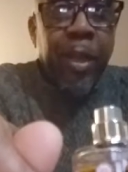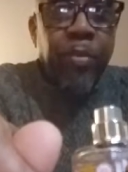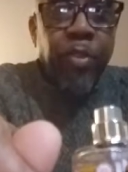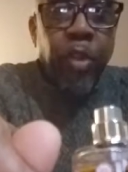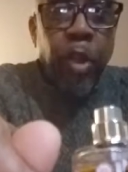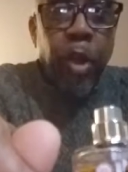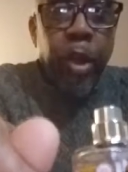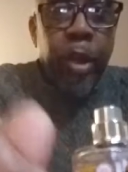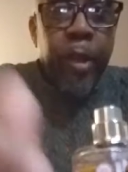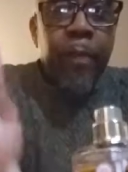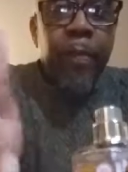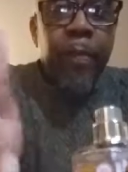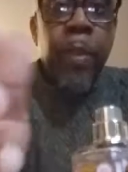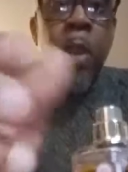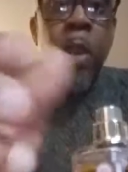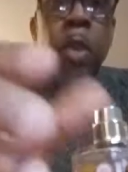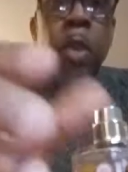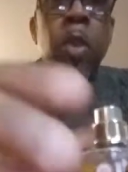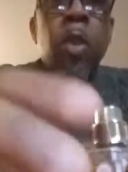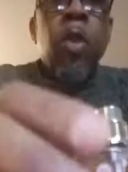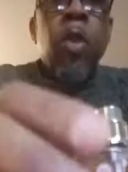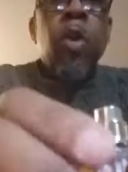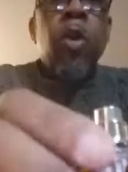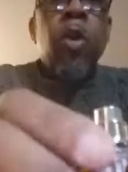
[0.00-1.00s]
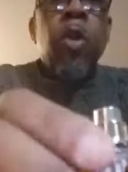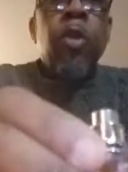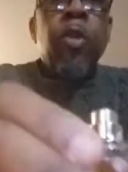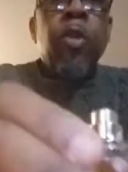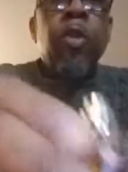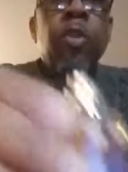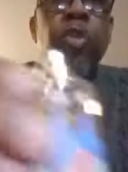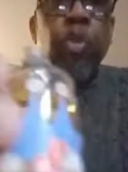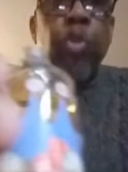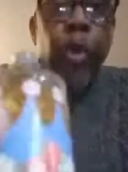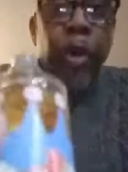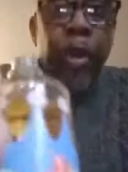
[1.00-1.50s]
I'm sorry.
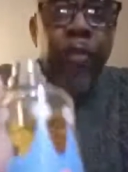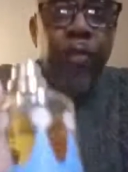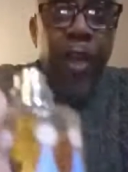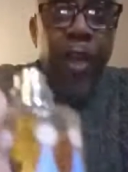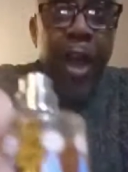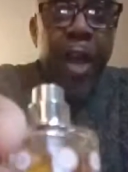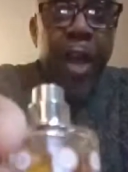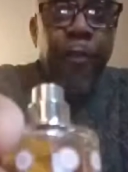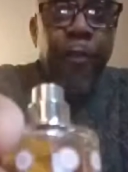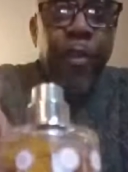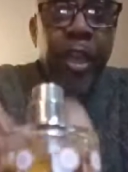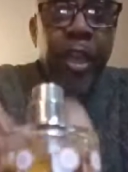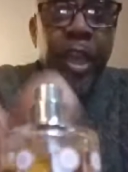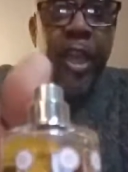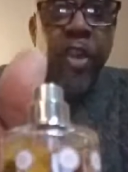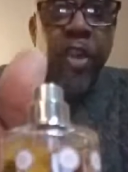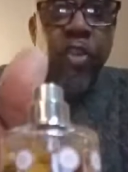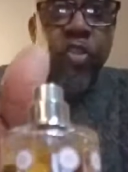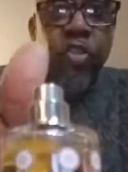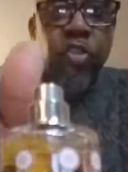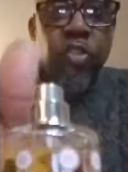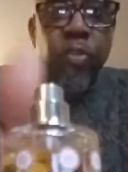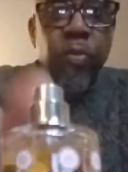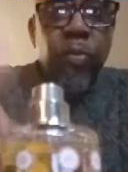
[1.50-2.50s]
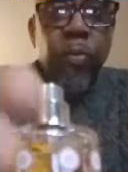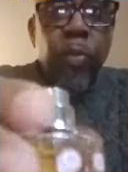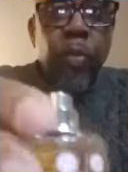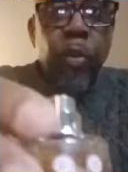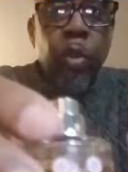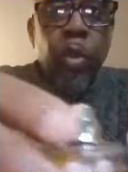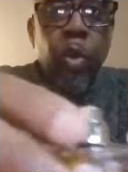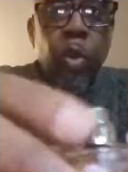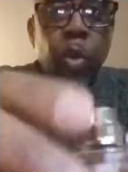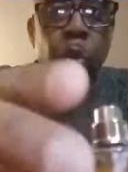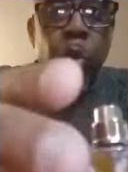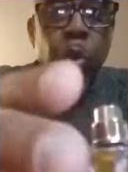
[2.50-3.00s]
25 for each
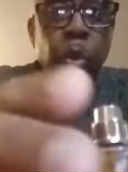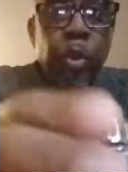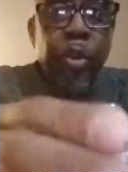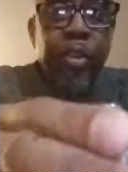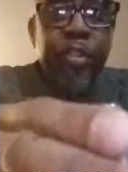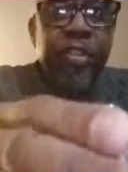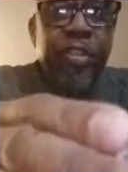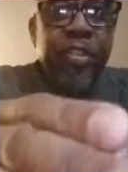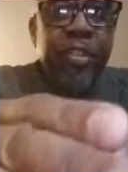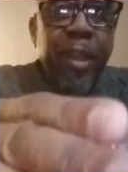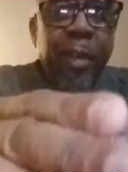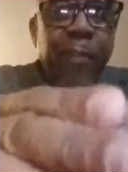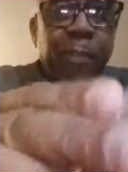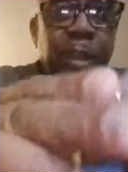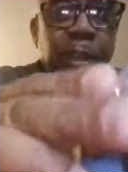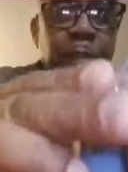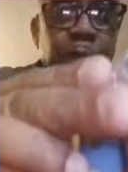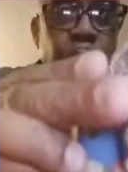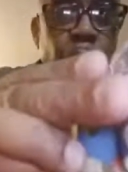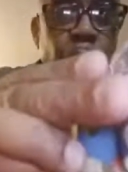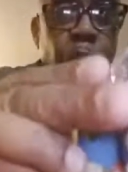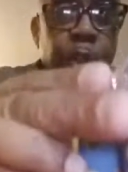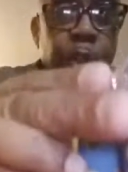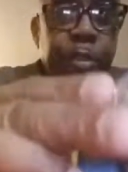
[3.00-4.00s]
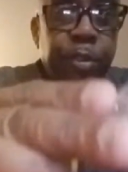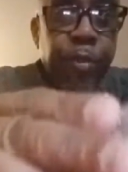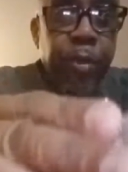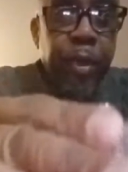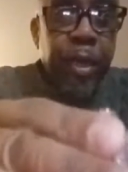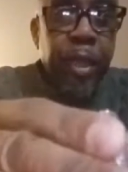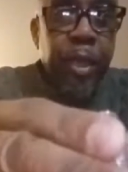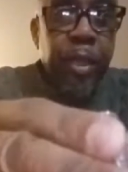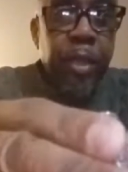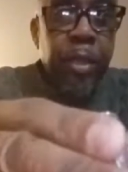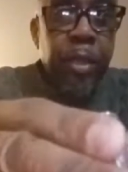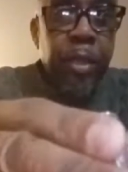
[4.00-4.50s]
or 70 for all three.
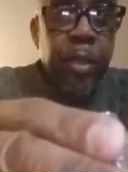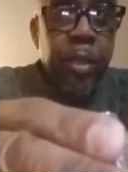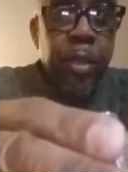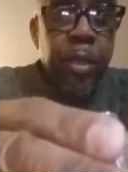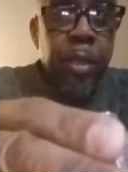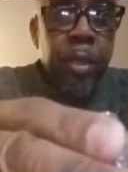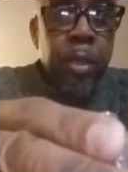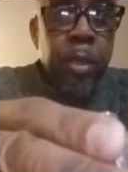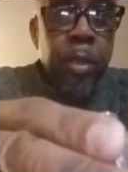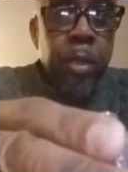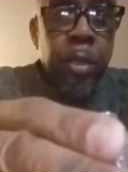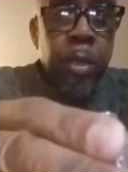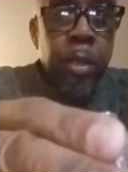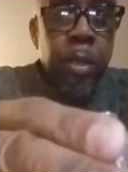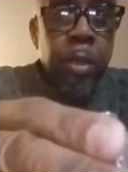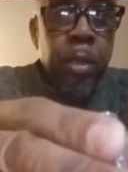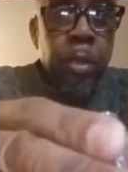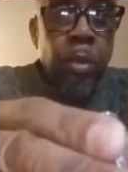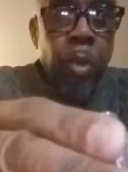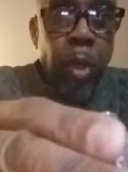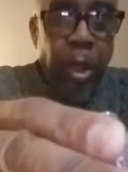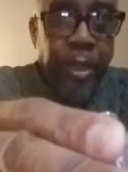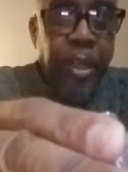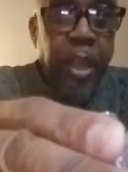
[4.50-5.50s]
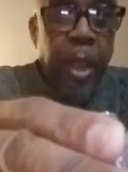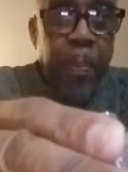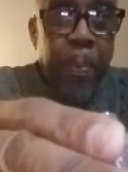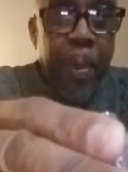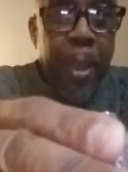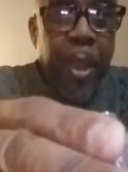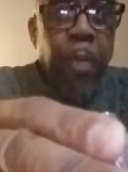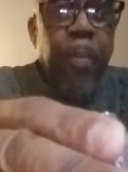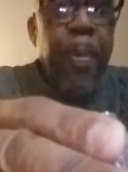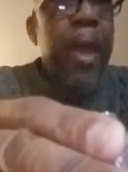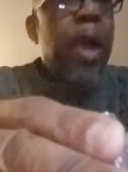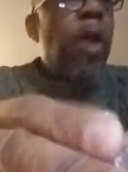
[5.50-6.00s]
Well, I did
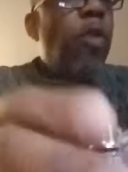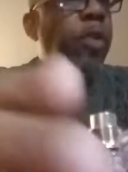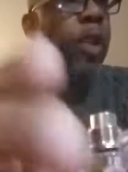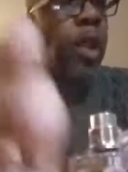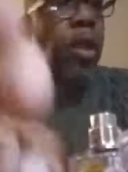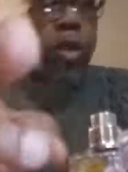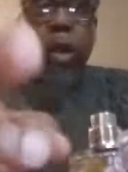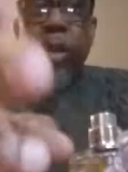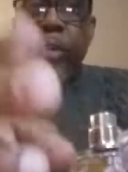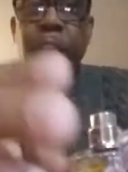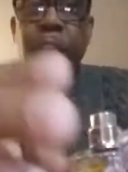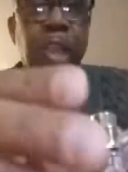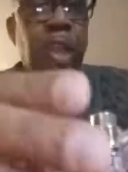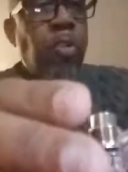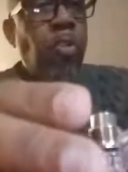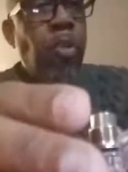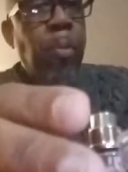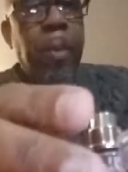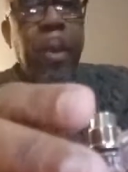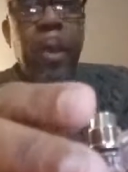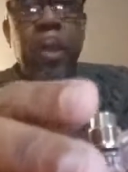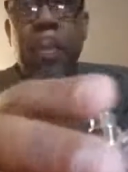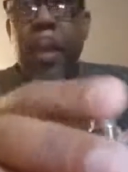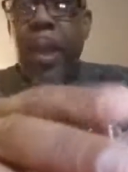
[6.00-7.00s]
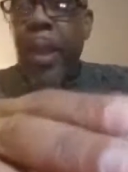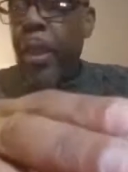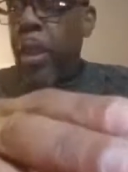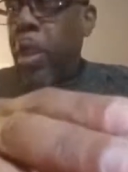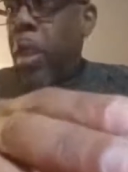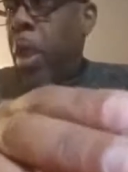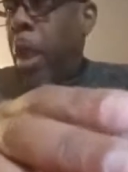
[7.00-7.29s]
pay you back. Okay, as I'll give you your money back.